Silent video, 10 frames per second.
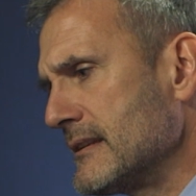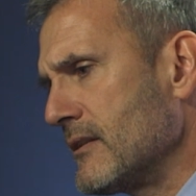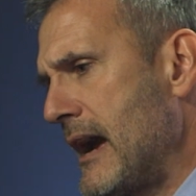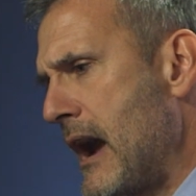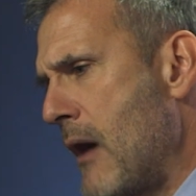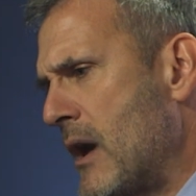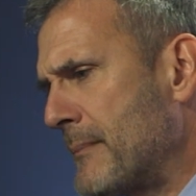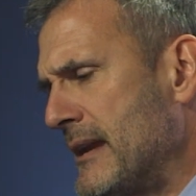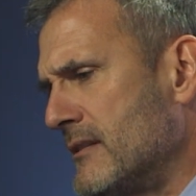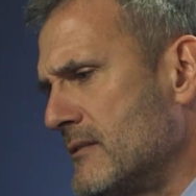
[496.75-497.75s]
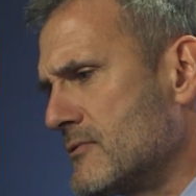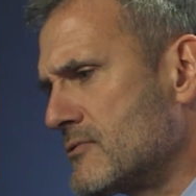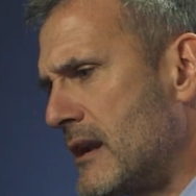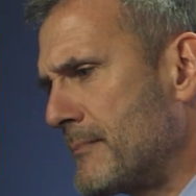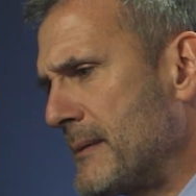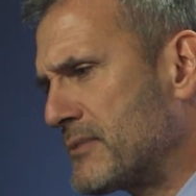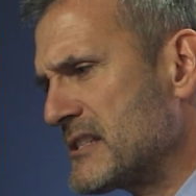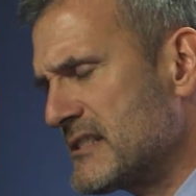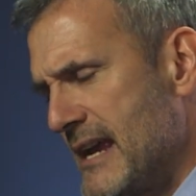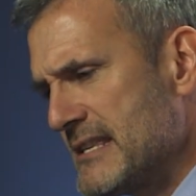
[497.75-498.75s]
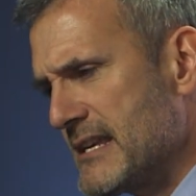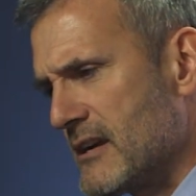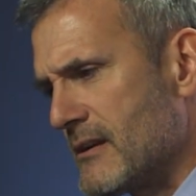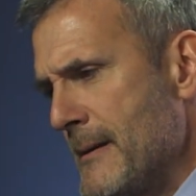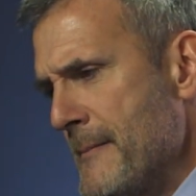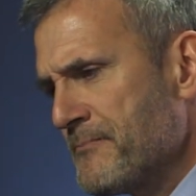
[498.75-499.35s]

you know I, I want to be try to be precise here